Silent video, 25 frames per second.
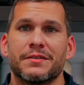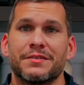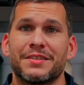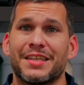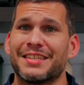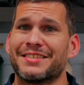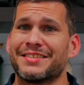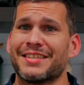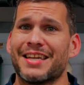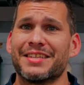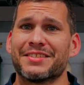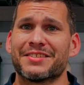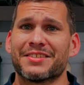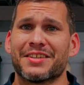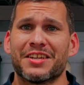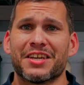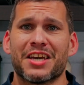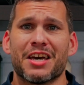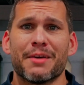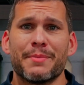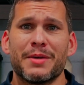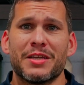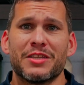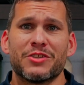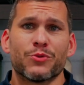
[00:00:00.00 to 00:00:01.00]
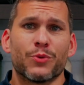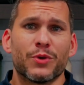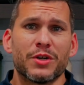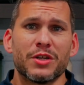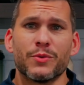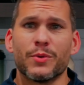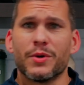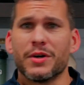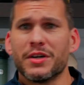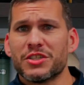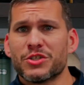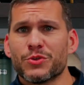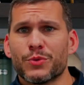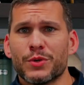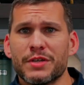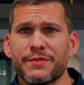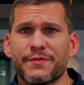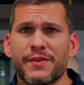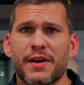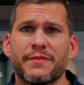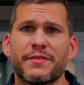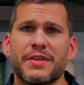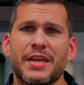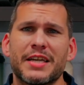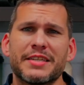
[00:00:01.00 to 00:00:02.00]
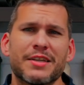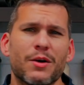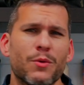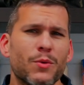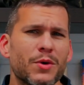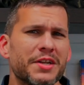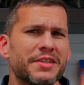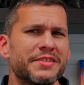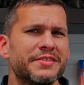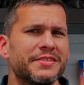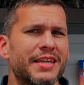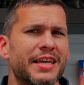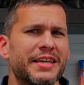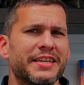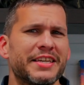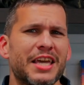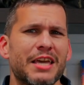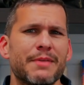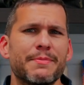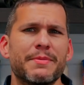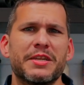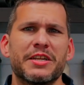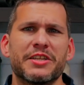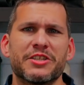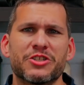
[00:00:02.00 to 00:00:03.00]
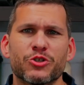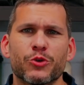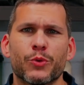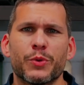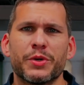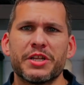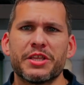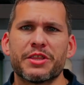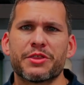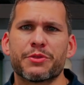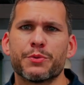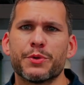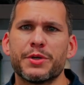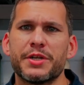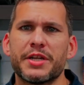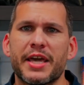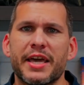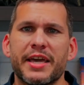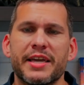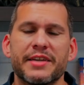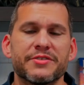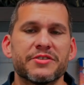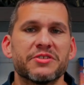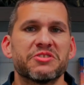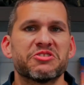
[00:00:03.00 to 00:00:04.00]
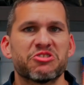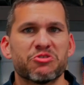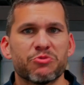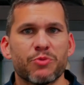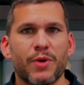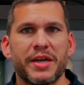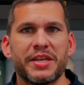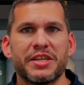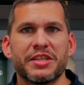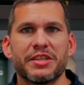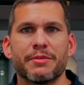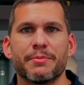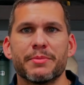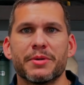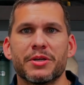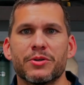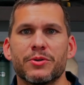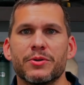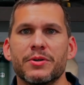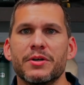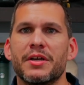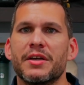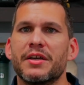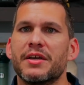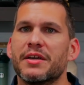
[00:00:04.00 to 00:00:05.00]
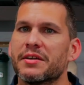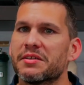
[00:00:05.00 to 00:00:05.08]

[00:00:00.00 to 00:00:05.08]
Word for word: They say it's gonna come in 21, 25 days. I wanna say it came in in 23 days, so right in the middle.